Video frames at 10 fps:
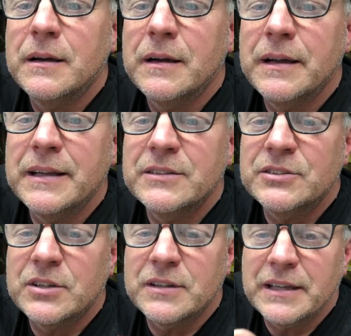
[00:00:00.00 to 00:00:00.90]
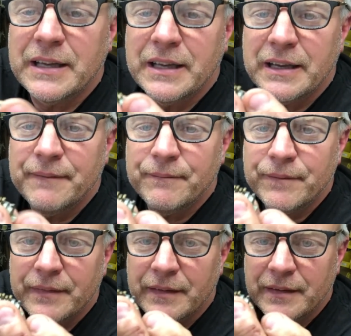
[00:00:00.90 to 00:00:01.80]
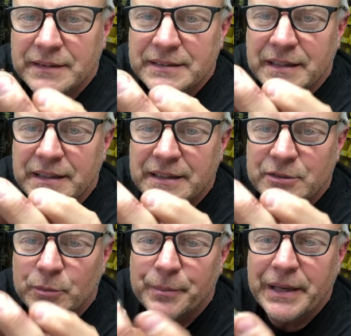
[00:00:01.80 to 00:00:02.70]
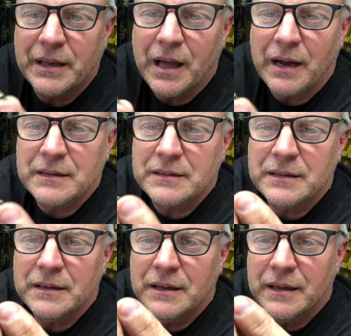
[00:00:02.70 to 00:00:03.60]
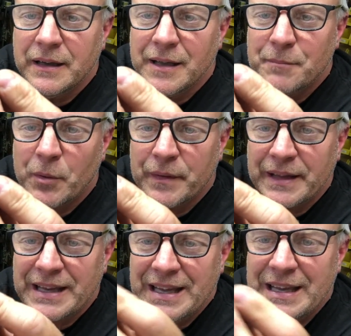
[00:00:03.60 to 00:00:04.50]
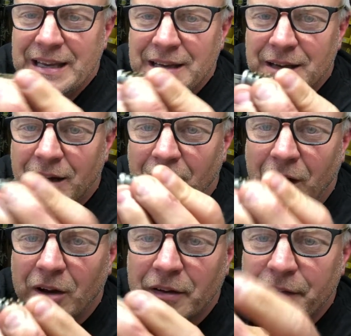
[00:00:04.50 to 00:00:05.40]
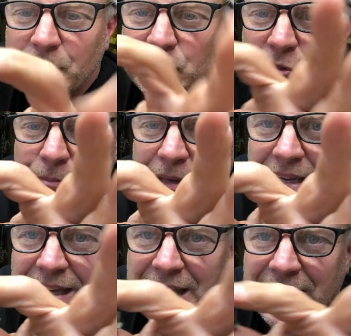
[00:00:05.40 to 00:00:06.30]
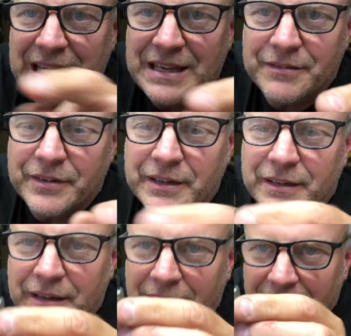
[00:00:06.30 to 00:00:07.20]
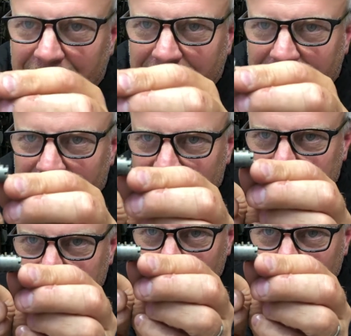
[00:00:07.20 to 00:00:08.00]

insert the key. You see that this would be locked. But with the key, all of those should be even. And you can see there's a